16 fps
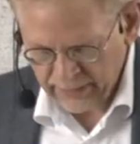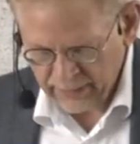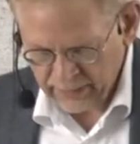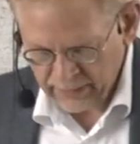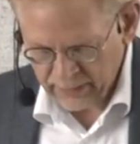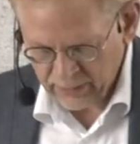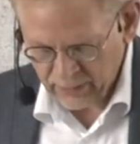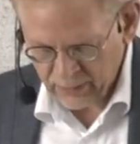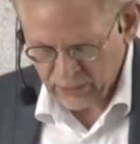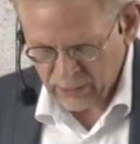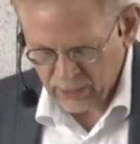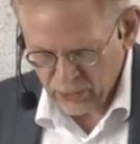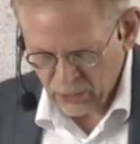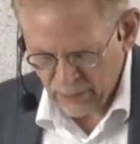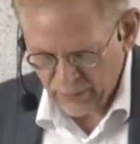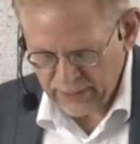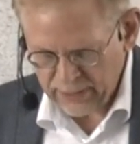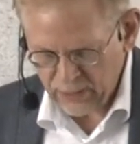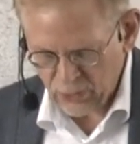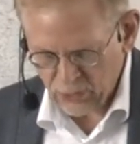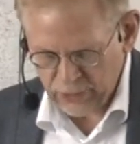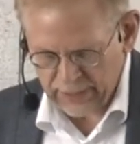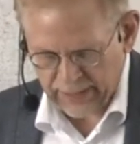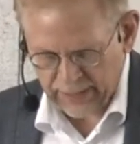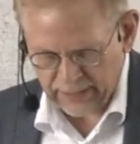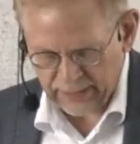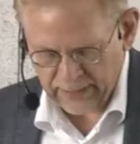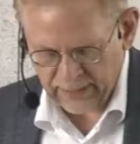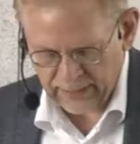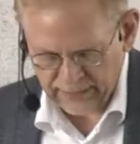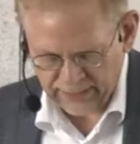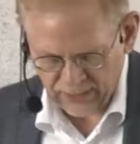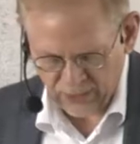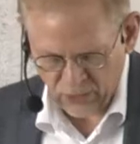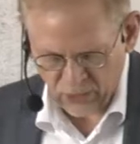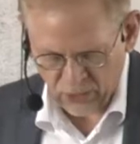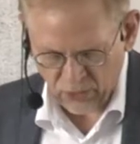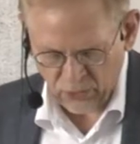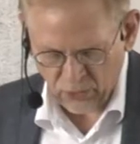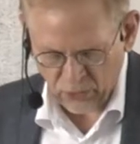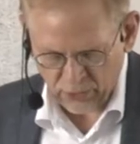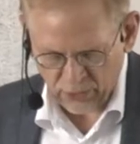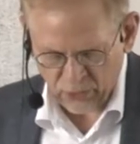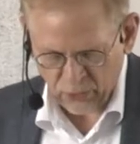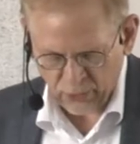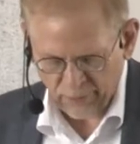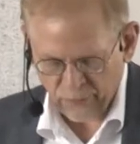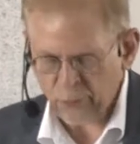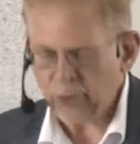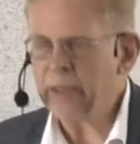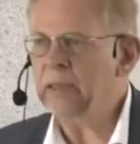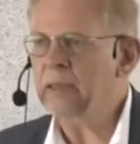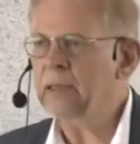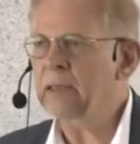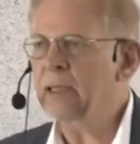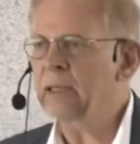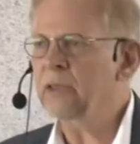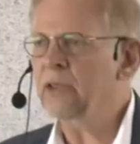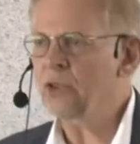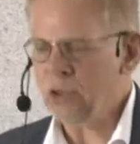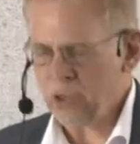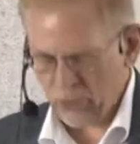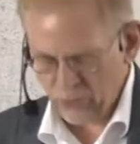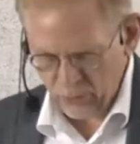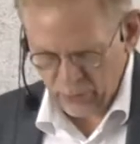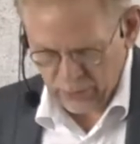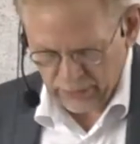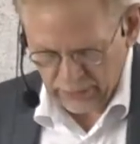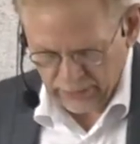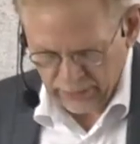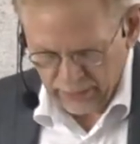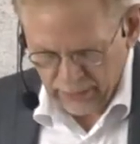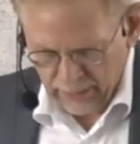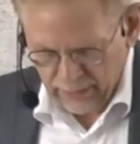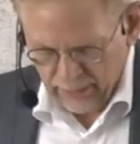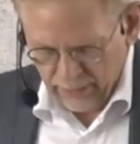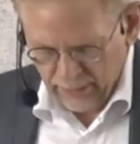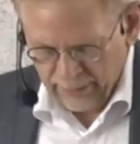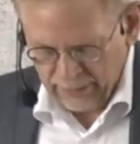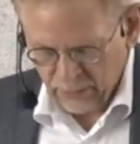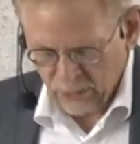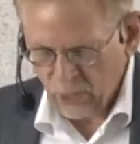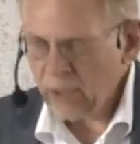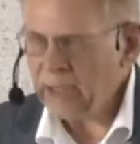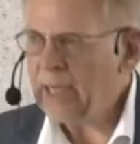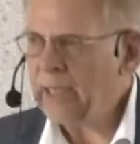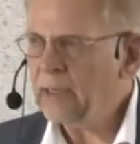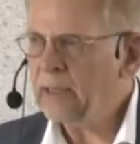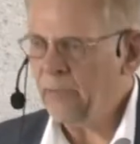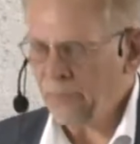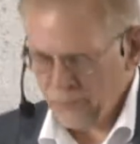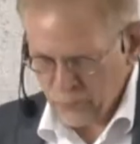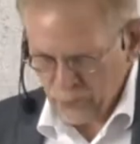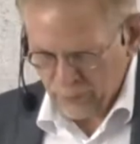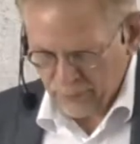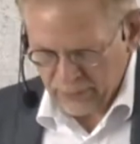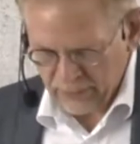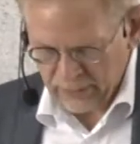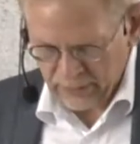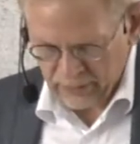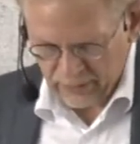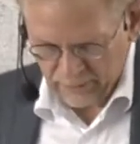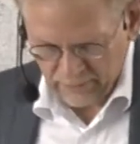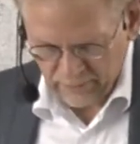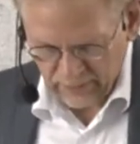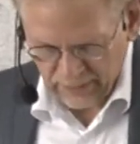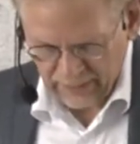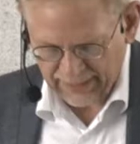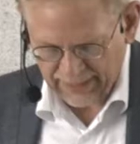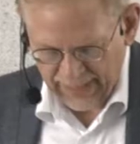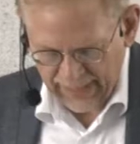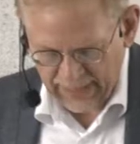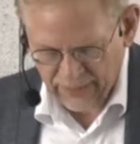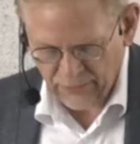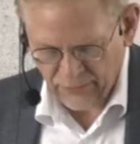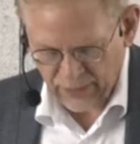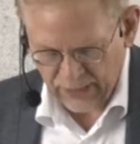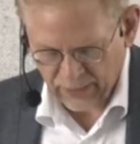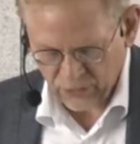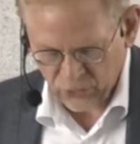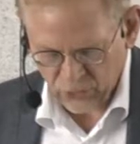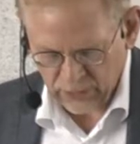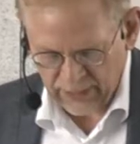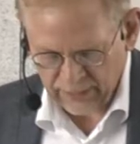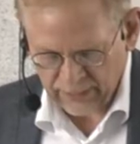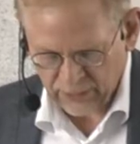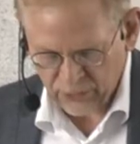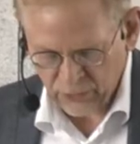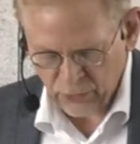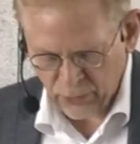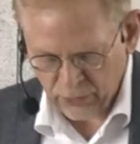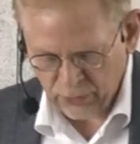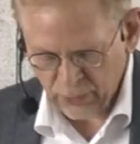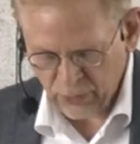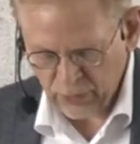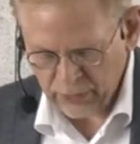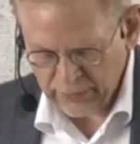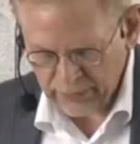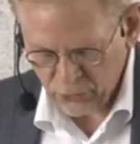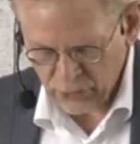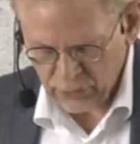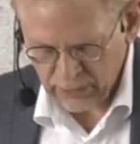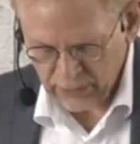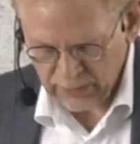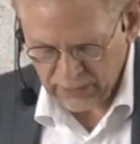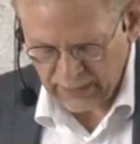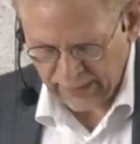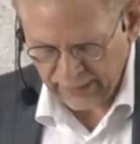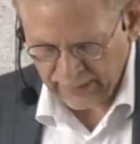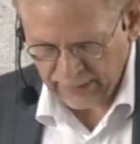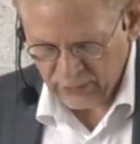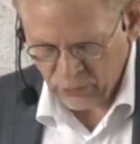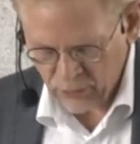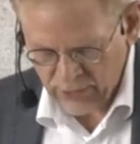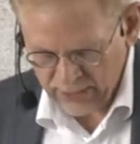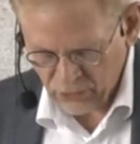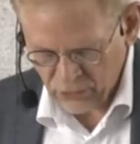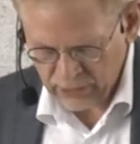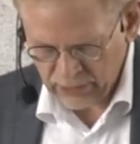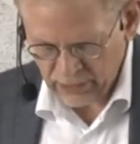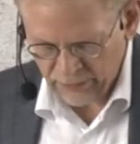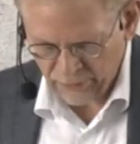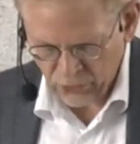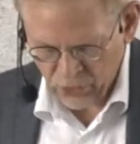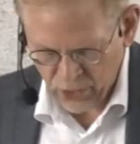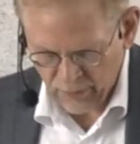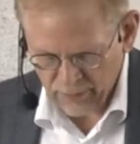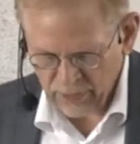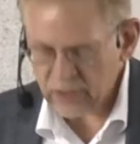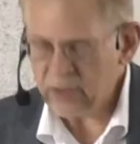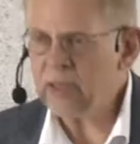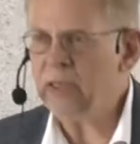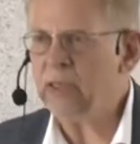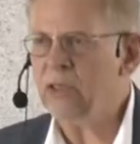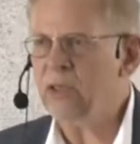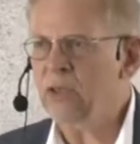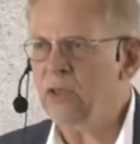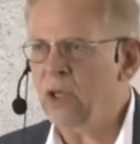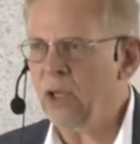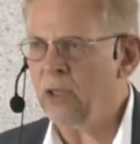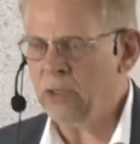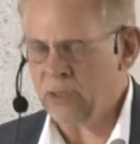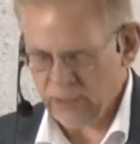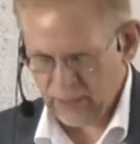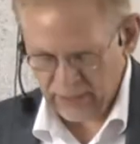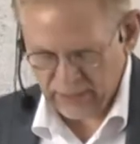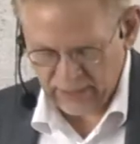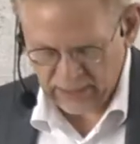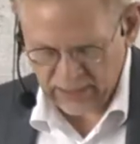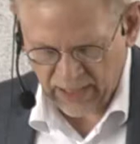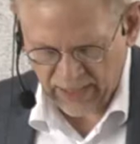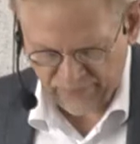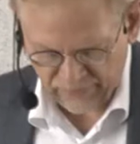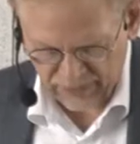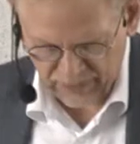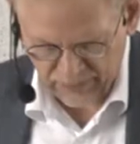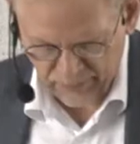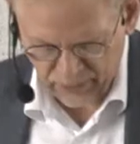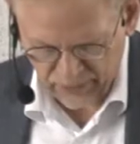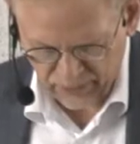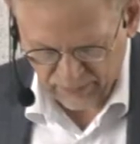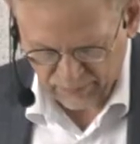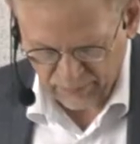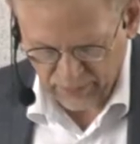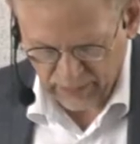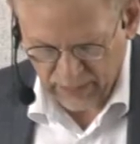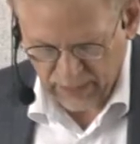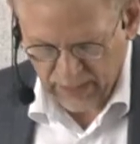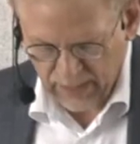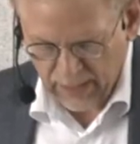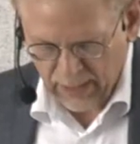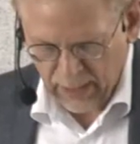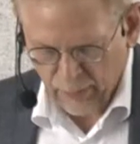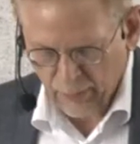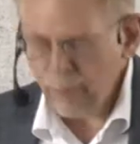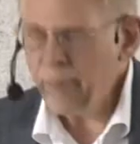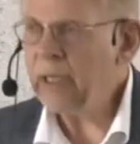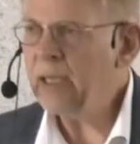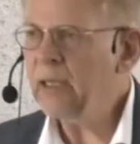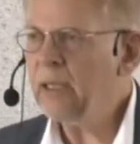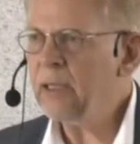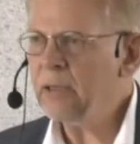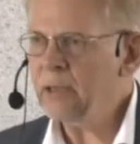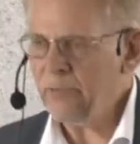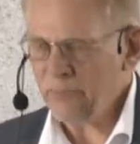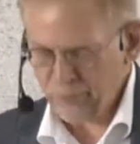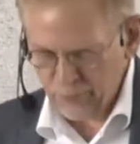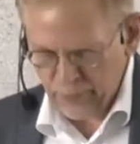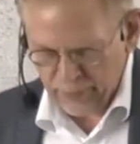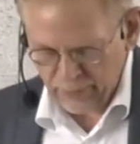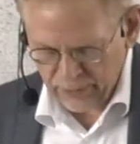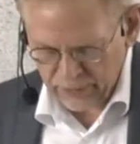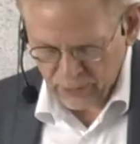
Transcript: exist. Nobel laureate Elinor Ostrom, for instance, showed that collective property can function under certain conditions, and a tragedy of commons is not inevitable. Millions of people